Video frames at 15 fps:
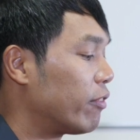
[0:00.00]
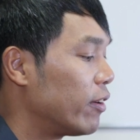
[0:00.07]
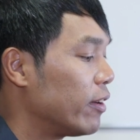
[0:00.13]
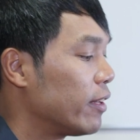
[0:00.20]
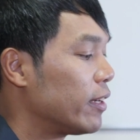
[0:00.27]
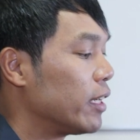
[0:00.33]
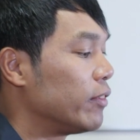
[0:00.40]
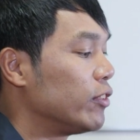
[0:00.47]

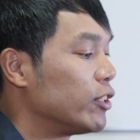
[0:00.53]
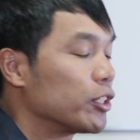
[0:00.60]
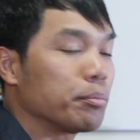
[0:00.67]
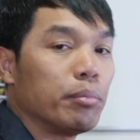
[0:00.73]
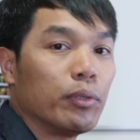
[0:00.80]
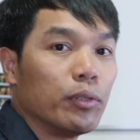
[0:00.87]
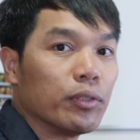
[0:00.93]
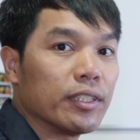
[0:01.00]
further. If you
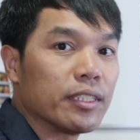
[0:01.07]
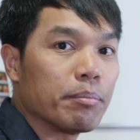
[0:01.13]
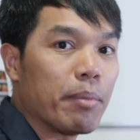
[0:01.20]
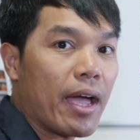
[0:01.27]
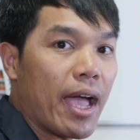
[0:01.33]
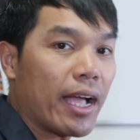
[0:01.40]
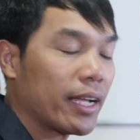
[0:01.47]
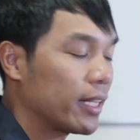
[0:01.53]
just pull this
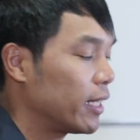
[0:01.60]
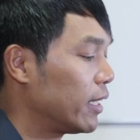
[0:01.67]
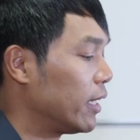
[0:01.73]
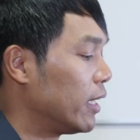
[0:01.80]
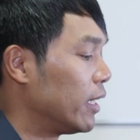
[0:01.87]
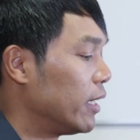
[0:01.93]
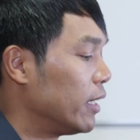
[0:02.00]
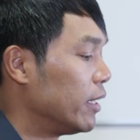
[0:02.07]
back,
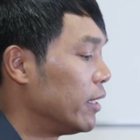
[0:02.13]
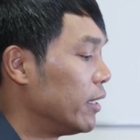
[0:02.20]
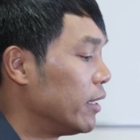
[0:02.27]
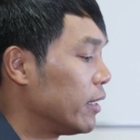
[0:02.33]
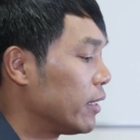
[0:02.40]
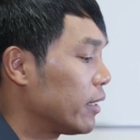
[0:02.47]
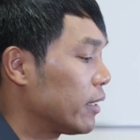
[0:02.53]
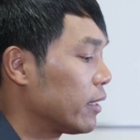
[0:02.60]

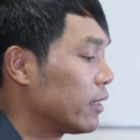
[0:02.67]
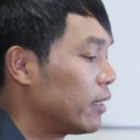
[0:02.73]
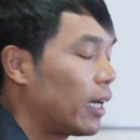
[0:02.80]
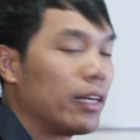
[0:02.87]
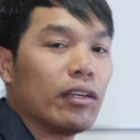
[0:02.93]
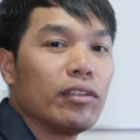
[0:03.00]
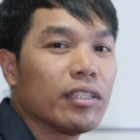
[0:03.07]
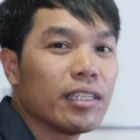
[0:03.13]

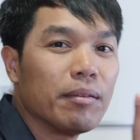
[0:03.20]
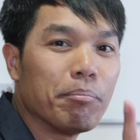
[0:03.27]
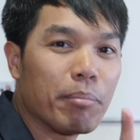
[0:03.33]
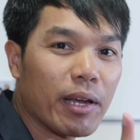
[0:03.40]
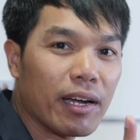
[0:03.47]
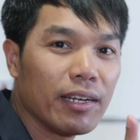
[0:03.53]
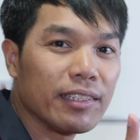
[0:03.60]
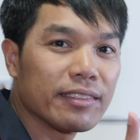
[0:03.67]
I know you can
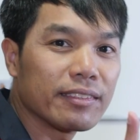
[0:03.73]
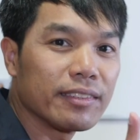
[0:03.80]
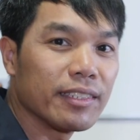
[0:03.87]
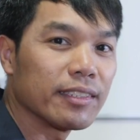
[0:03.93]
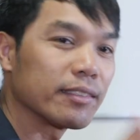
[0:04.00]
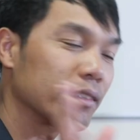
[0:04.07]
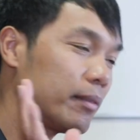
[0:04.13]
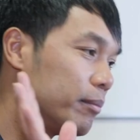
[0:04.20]
barely see
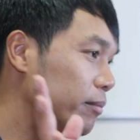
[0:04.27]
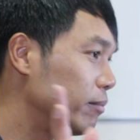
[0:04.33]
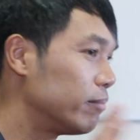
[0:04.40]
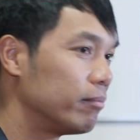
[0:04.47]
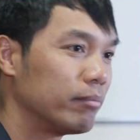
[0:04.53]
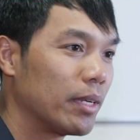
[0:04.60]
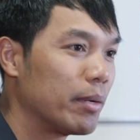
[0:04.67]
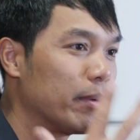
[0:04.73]
it, so
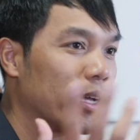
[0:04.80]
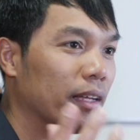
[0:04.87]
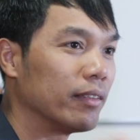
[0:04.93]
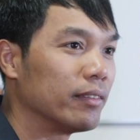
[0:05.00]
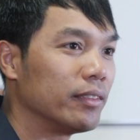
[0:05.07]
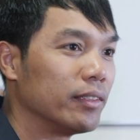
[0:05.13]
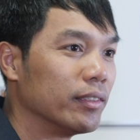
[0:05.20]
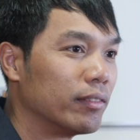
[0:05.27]
maybe
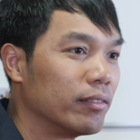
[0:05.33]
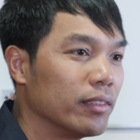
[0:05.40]
I'll do a